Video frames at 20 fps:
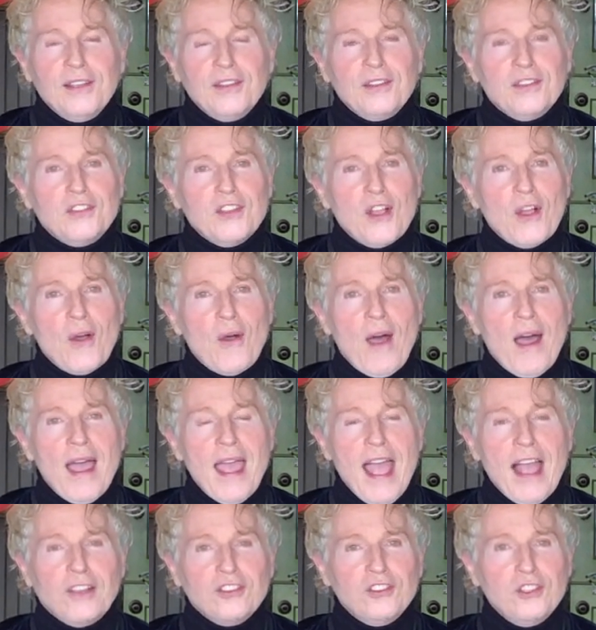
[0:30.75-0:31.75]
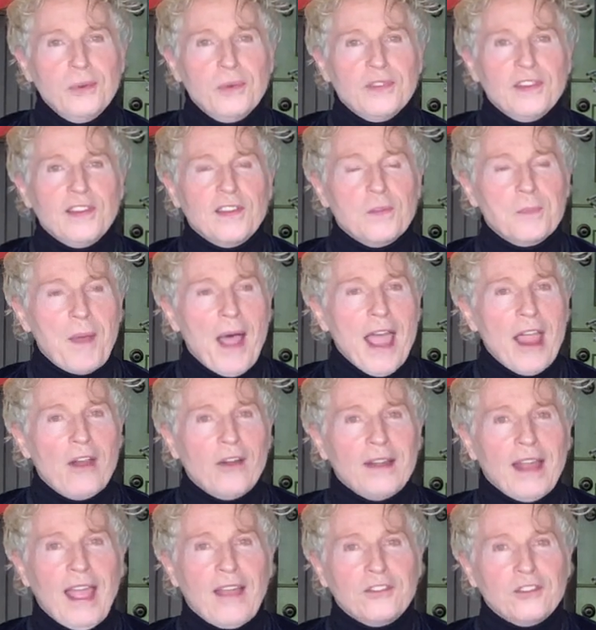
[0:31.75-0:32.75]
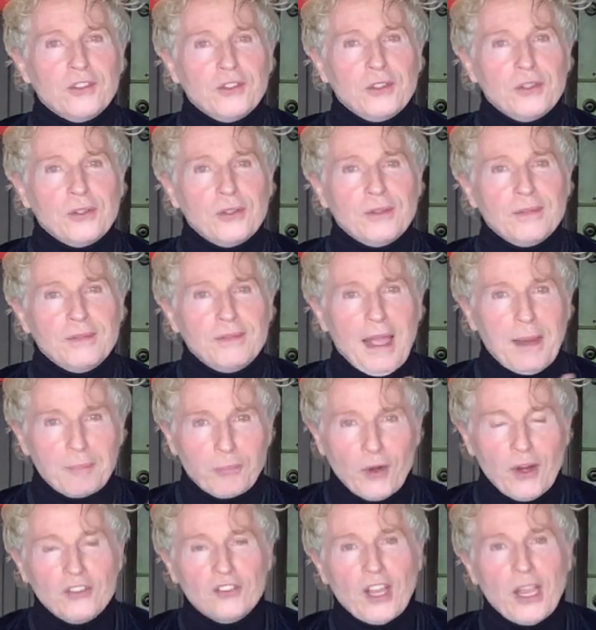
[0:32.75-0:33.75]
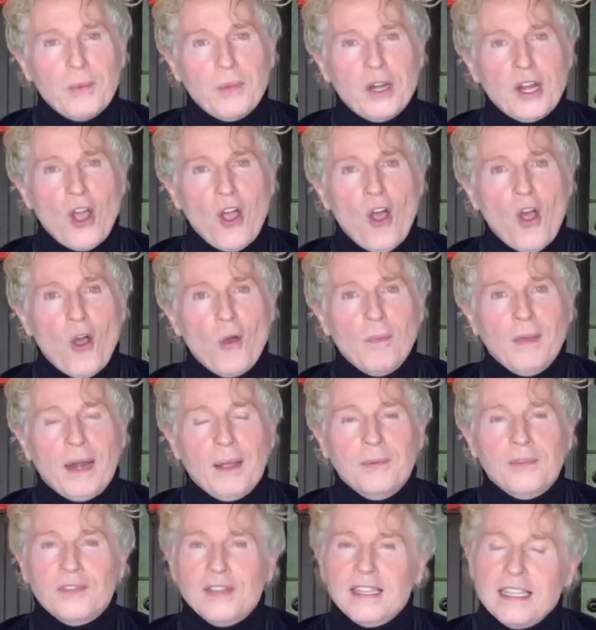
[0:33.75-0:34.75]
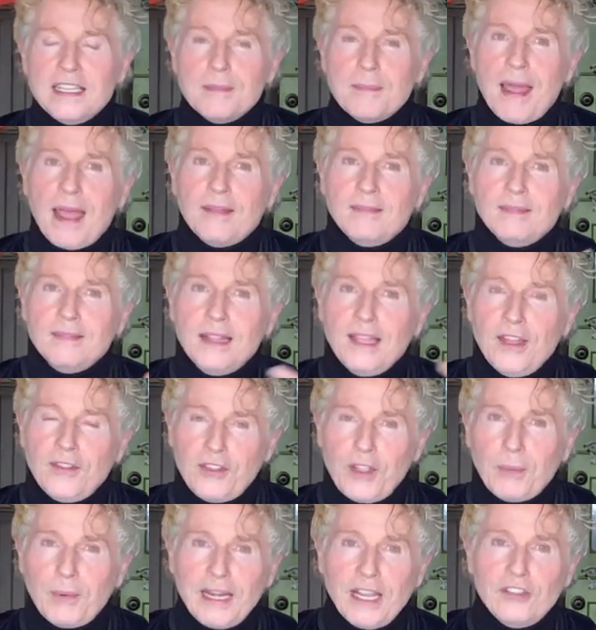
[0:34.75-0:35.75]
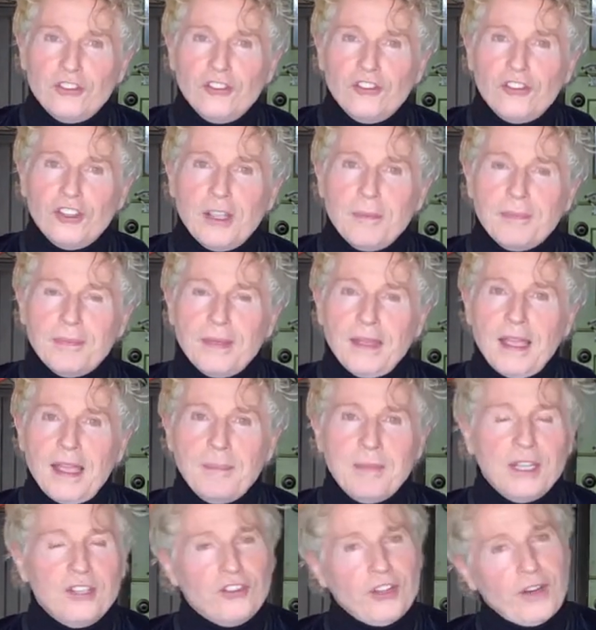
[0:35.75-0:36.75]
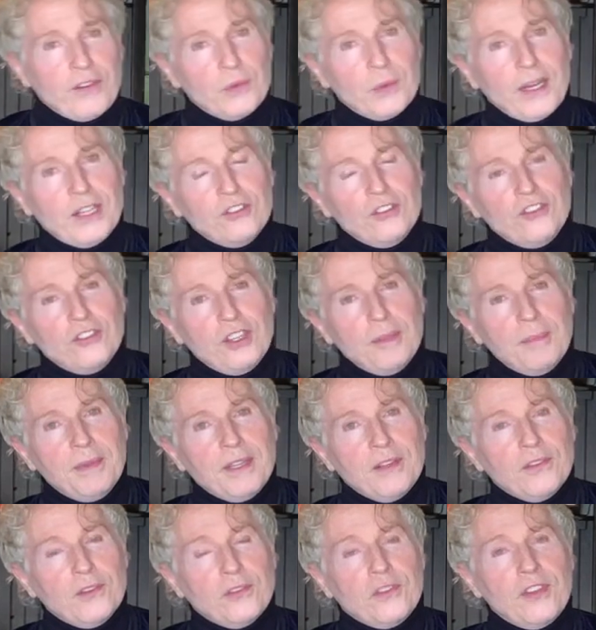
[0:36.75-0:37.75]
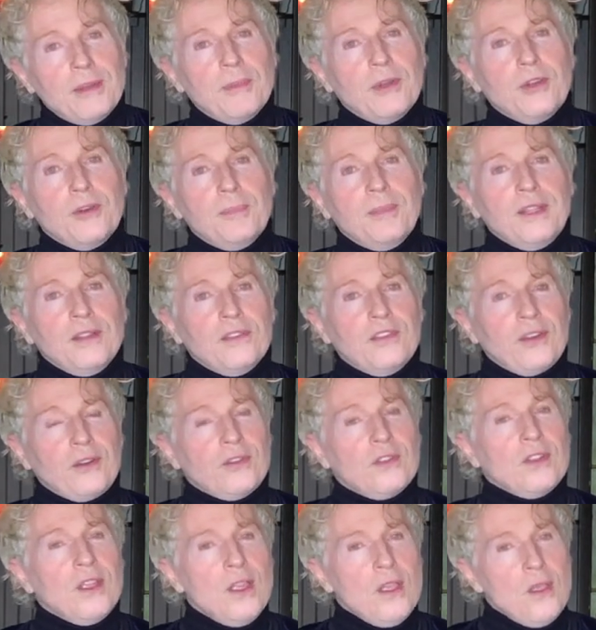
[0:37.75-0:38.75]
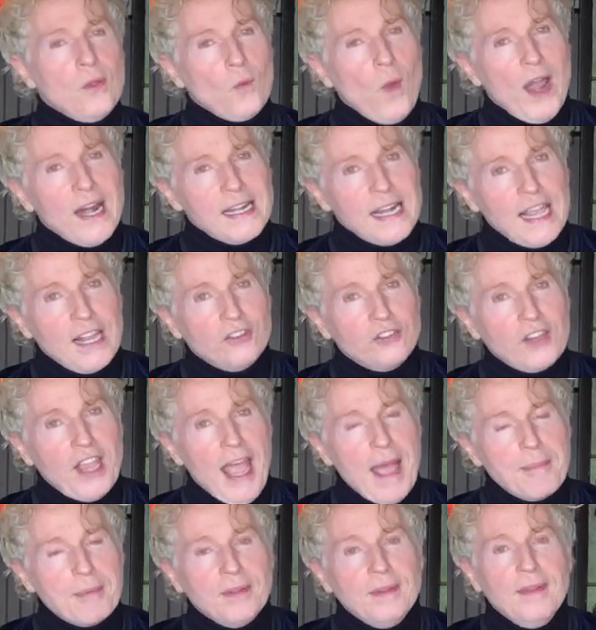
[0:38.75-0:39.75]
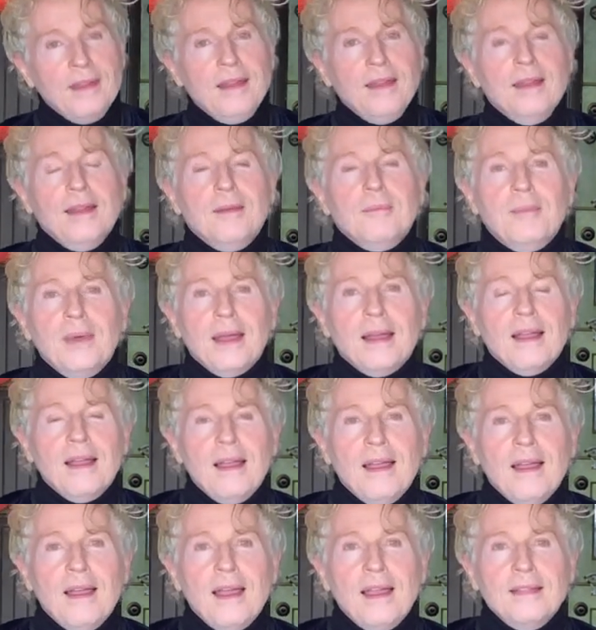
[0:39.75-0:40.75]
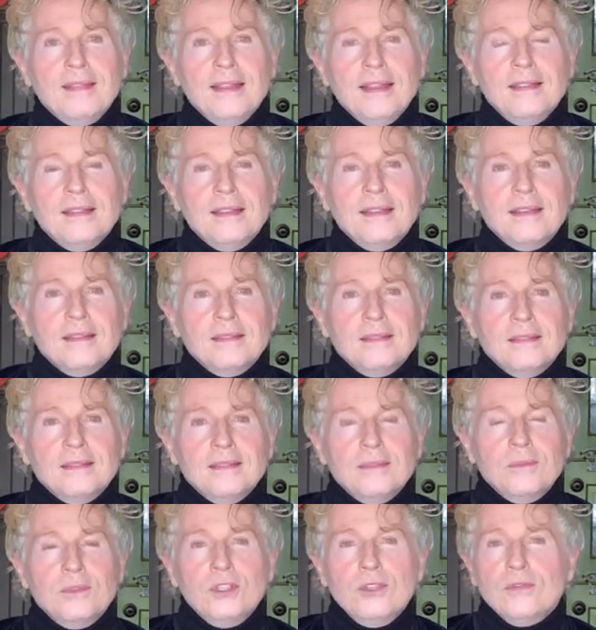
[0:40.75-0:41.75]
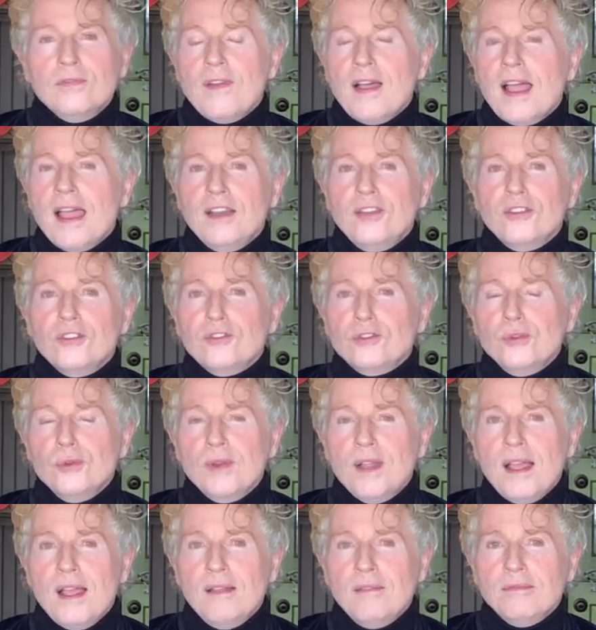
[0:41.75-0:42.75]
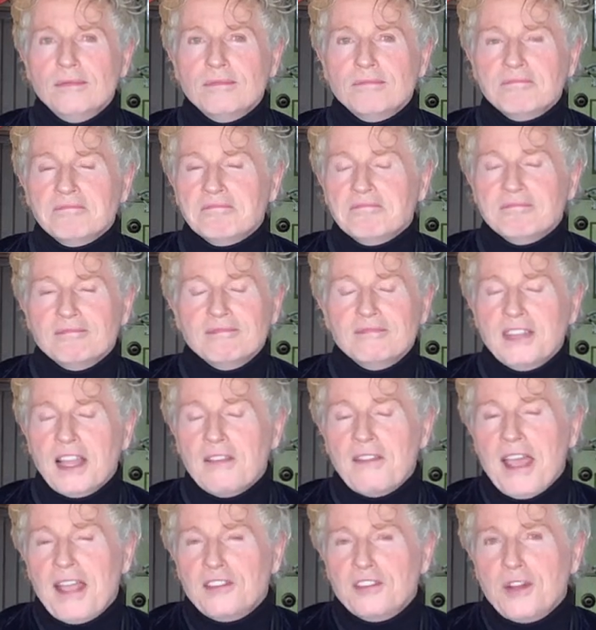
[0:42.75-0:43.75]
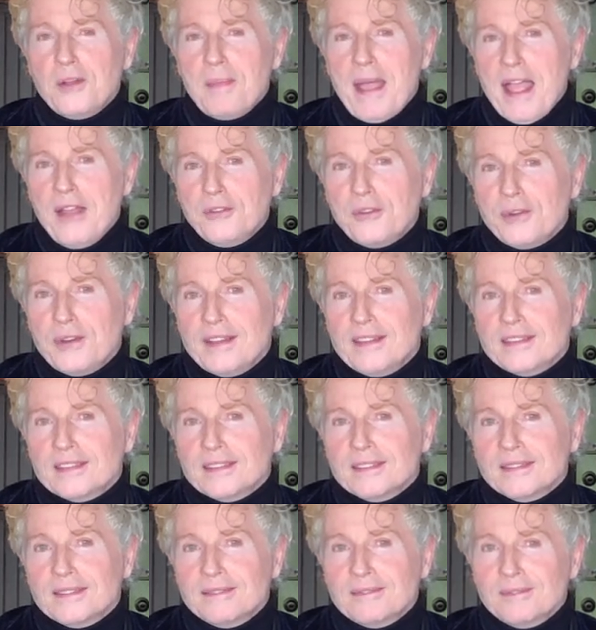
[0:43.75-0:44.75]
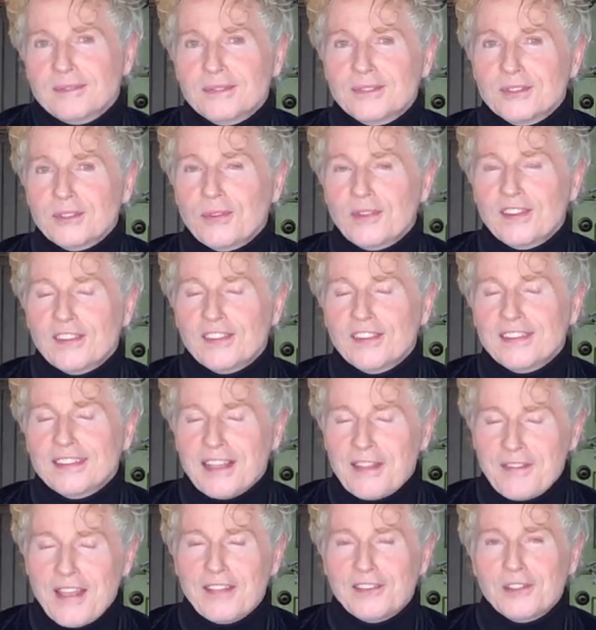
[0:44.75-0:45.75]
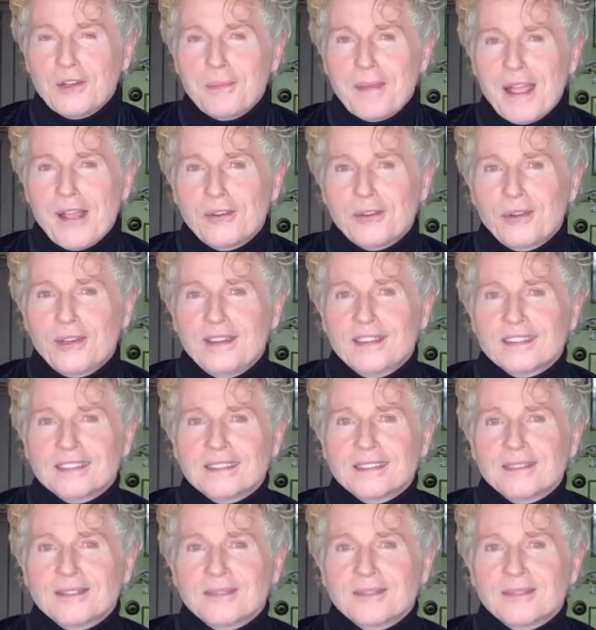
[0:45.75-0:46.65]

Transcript: So I actually was inspired after that brunch. I went home and I was thinking about their relationship and me and Jerry's relationship because they're similar, because there's quite an age gap. But I think that when you find your true love, love has no boundaries. So this is Love Has No Boundaries.